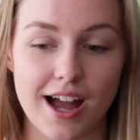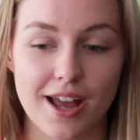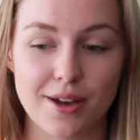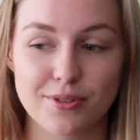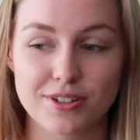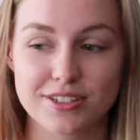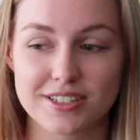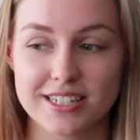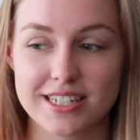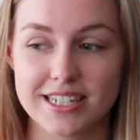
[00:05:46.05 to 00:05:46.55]
I
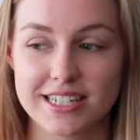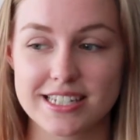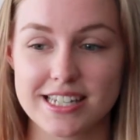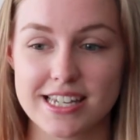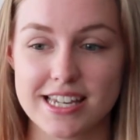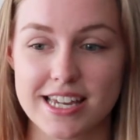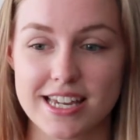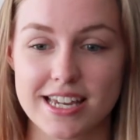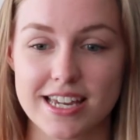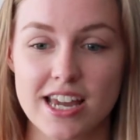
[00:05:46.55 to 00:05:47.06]
was
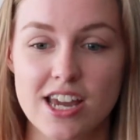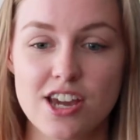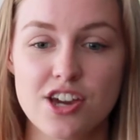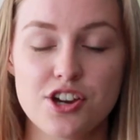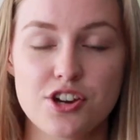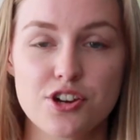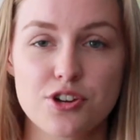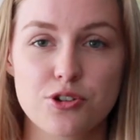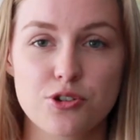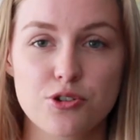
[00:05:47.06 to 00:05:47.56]
eating
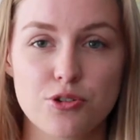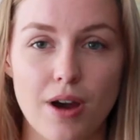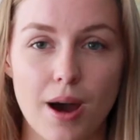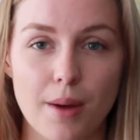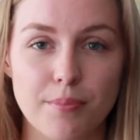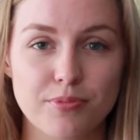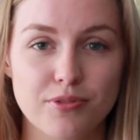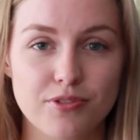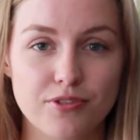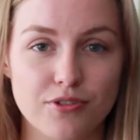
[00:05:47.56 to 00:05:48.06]

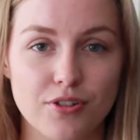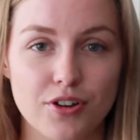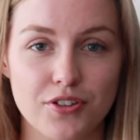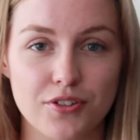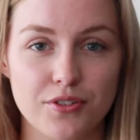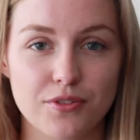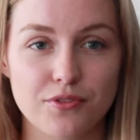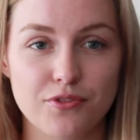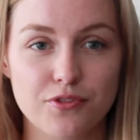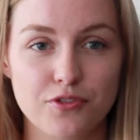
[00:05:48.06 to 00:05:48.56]
crap,
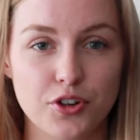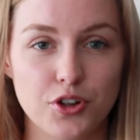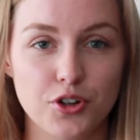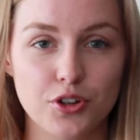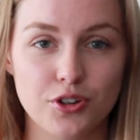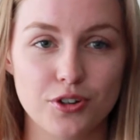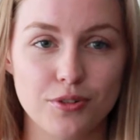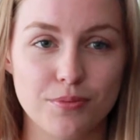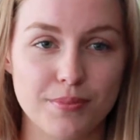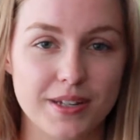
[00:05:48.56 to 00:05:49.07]
frozen
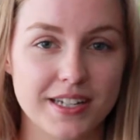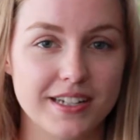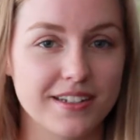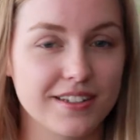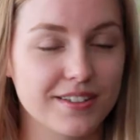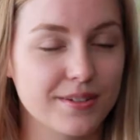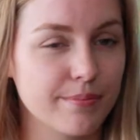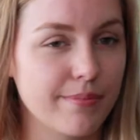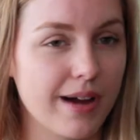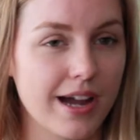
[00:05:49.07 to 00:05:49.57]
food made
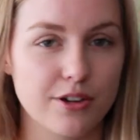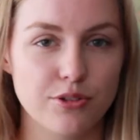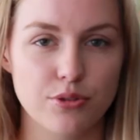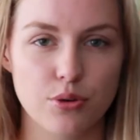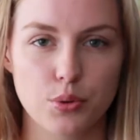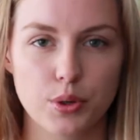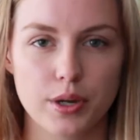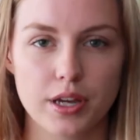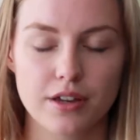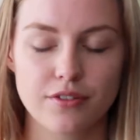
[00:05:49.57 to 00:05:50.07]
in the
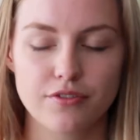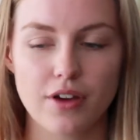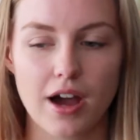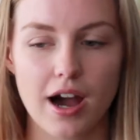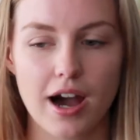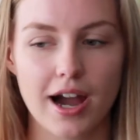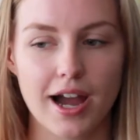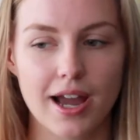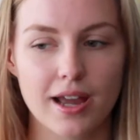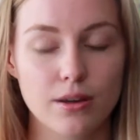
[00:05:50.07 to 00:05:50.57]
microwave.
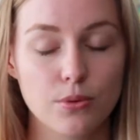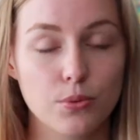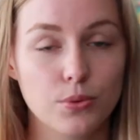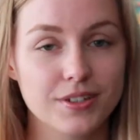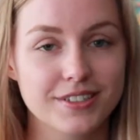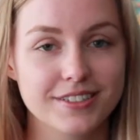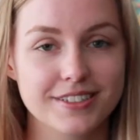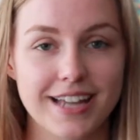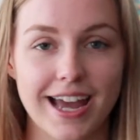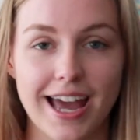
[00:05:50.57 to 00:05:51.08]
I
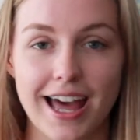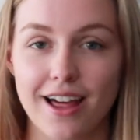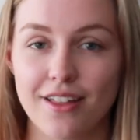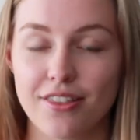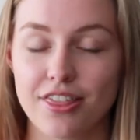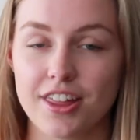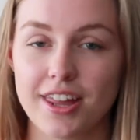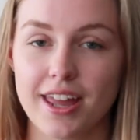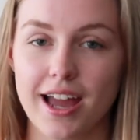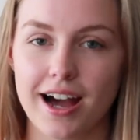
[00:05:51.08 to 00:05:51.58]
wasn't
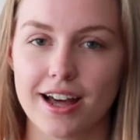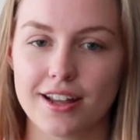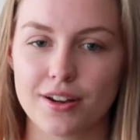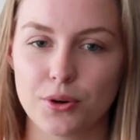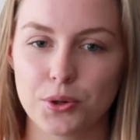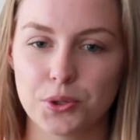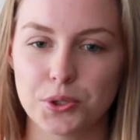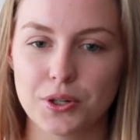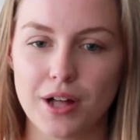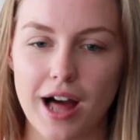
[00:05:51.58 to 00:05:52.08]
healthy
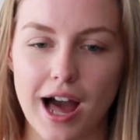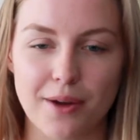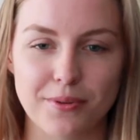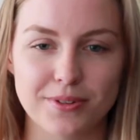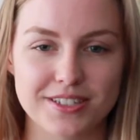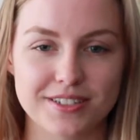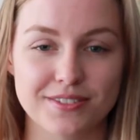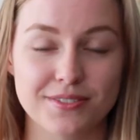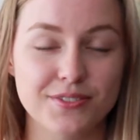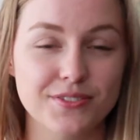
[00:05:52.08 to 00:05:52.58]
at all. I
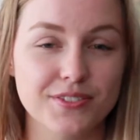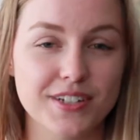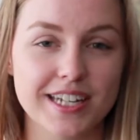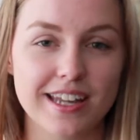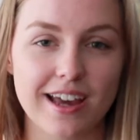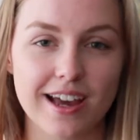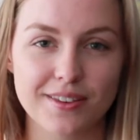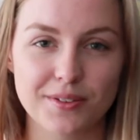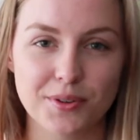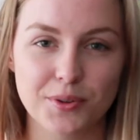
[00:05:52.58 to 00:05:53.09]
wasn't
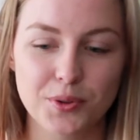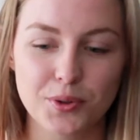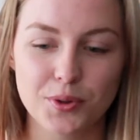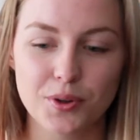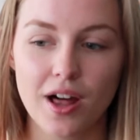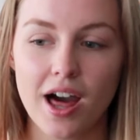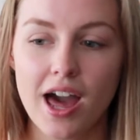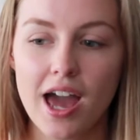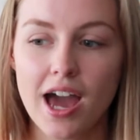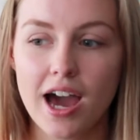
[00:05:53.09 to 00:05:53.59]
fit at
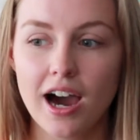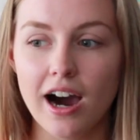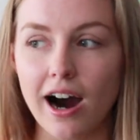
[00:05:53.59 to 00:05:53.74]
all.